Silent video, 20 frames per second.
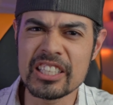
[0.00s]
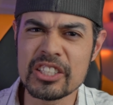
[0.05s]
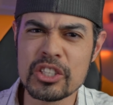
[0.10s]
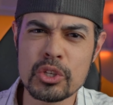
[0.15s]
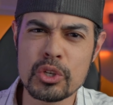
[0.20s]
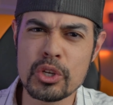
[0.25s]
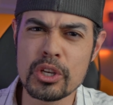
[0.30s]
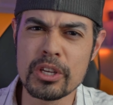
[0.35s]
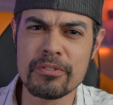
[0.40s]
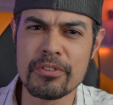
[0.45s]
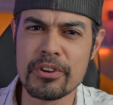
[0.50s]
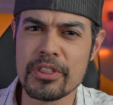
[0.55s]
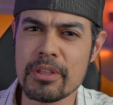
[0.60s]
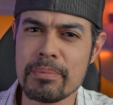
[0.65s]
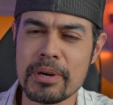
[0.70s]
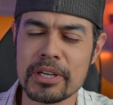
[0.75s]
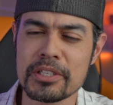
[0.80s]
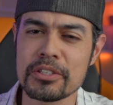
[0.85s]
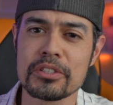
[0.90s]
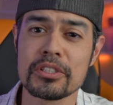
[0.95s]
too good for the
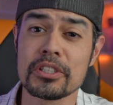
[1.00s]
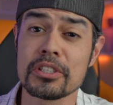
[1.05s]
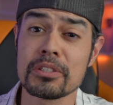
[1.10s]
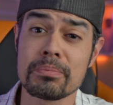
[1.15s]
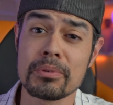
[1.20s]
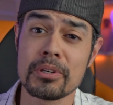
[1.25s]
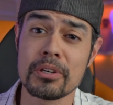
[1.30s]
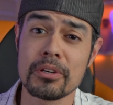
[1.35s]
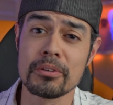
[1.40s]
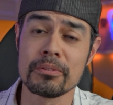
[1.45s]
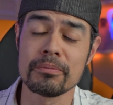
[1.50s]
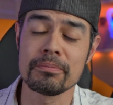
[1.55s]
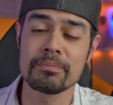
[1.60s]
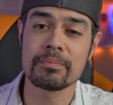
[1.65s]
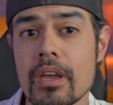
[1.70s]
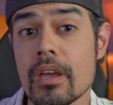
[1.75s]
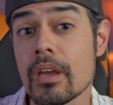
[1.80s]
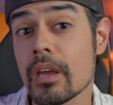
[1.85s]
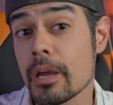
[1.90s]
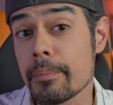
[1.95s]
Pixel 6 Pro.
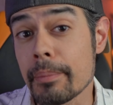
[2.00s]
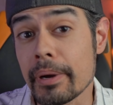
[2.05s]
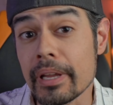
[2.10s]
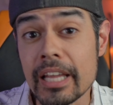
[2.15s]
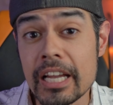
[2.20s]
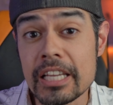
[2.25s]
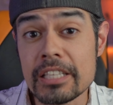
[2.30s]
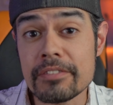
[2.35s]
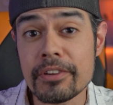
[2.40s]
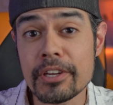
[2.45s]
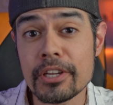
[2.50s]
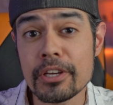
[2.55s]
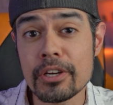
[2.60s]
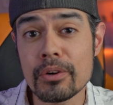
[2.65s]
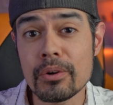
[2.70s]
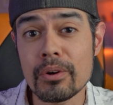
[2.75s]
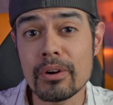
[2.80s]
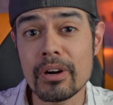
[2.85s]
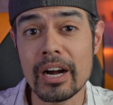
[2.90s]
In my last video,